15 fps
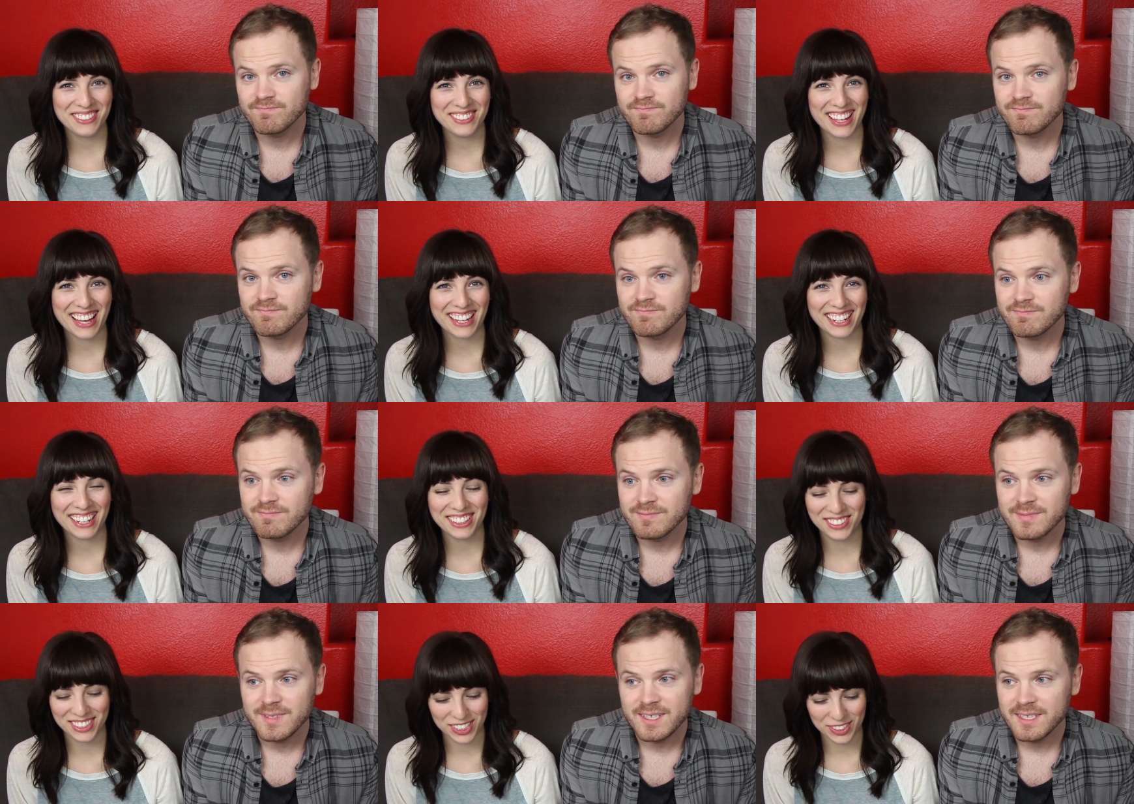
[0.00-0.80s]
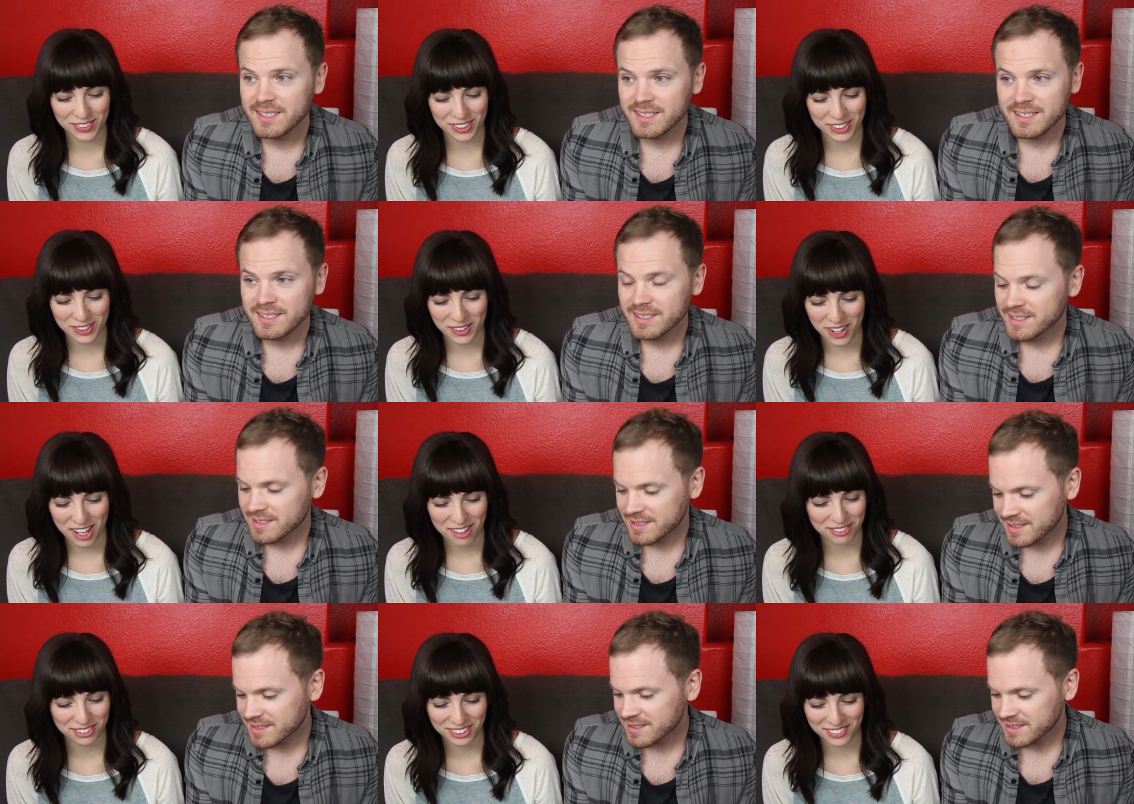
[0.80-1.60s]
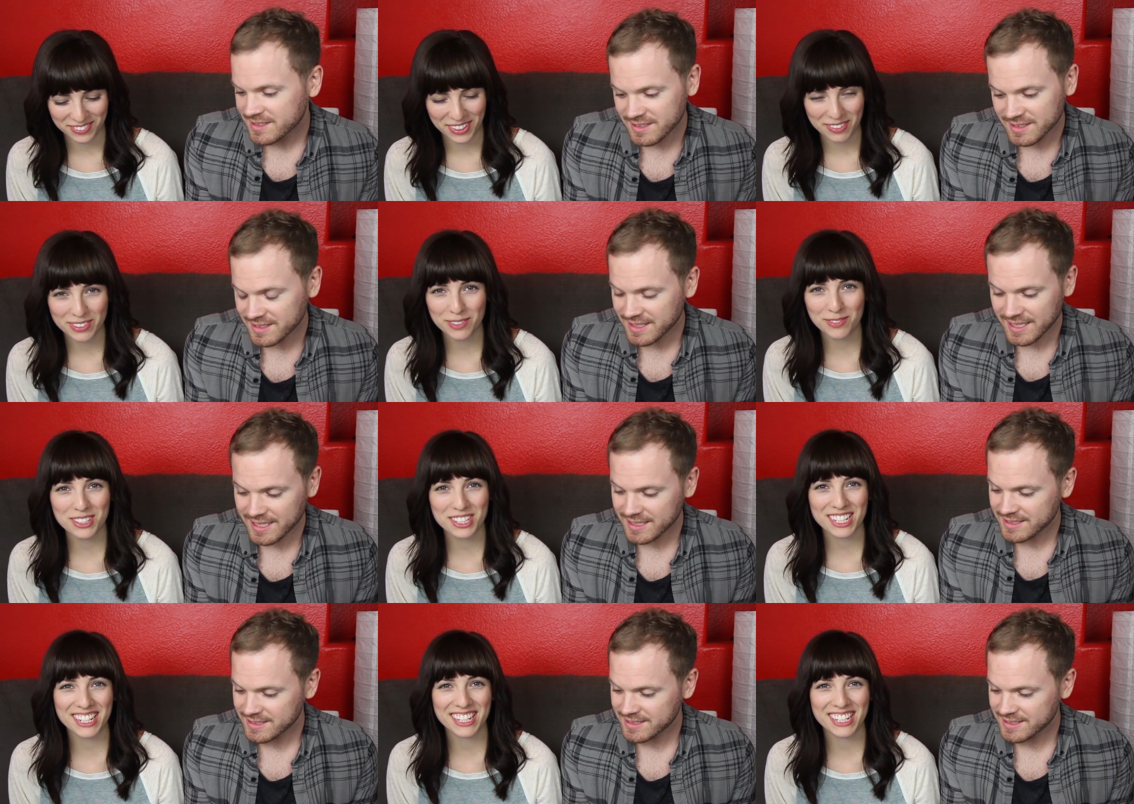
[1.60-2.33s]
Speaker 1: do that? I just feel so awful. I'm like, someone's